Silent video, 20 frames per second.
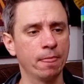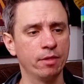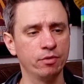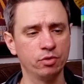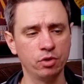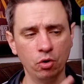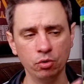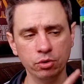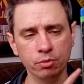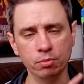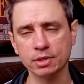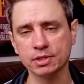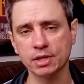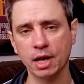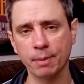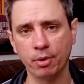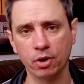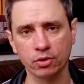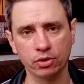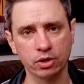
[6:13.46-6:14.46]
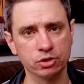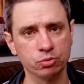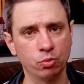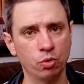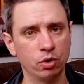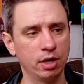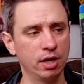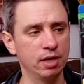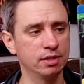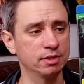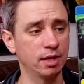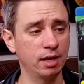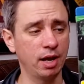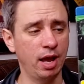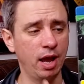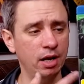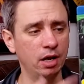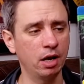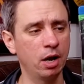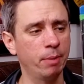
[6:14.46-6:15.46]
The only reason I bought this one is that it
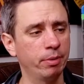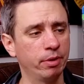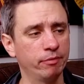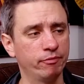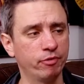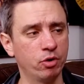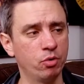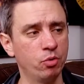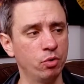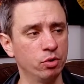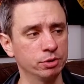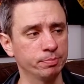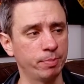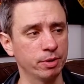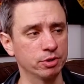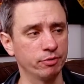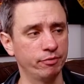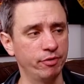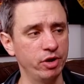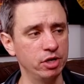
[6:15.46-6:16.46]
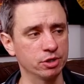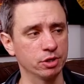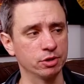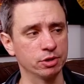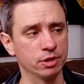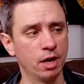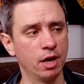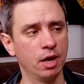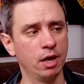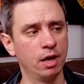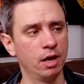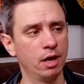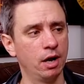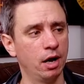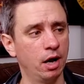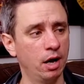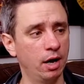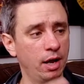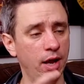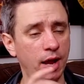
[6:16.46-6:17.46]
had a couple of cool special features.
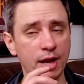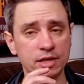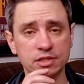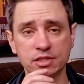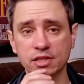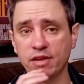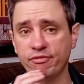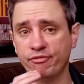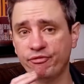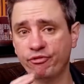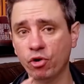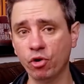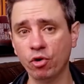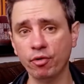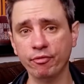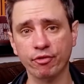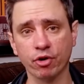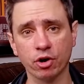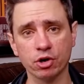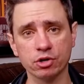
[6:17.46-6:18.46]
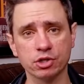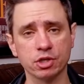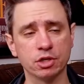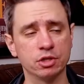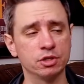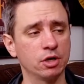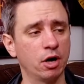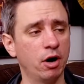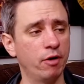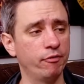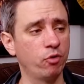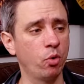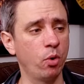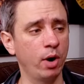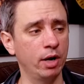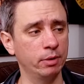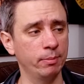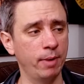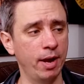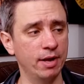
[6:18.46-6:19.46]
It has the full versions of
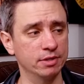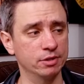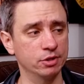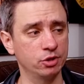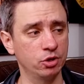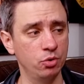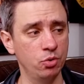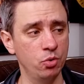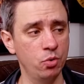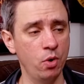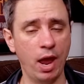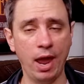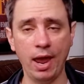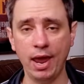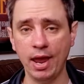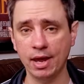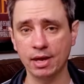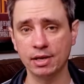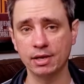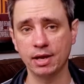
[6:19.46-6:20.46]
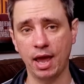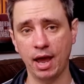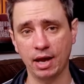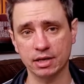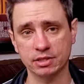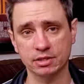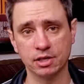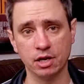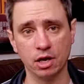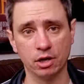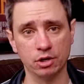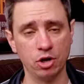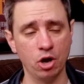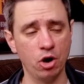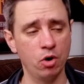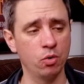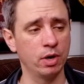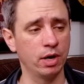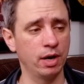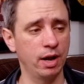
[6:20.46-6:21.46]
Quatermass II and X the
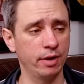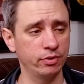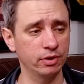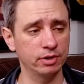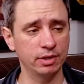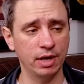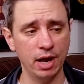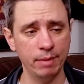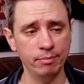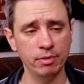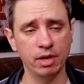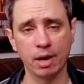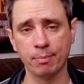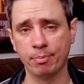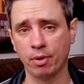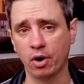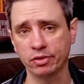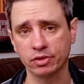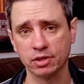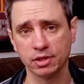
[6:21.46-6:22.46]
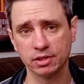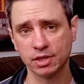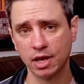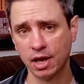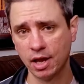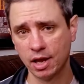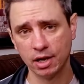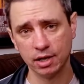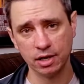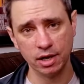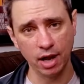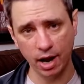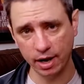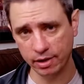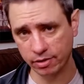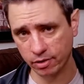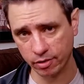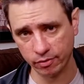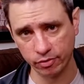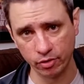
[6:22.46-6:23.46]
Unknown. And at the time that I bought this,
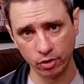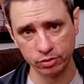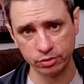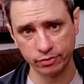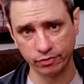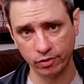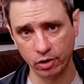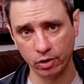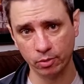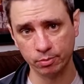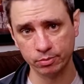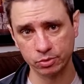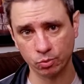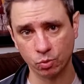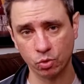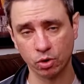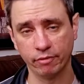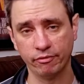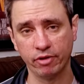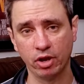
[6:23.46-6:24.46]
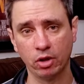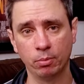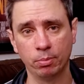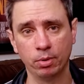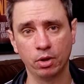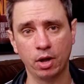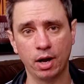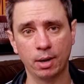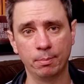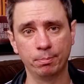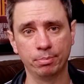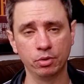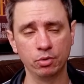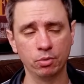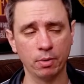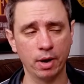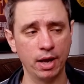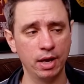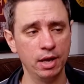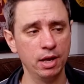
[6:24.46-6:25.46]
neither of those films were available on
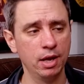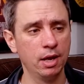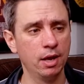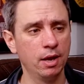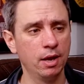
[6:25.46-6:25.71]
Blu-ray.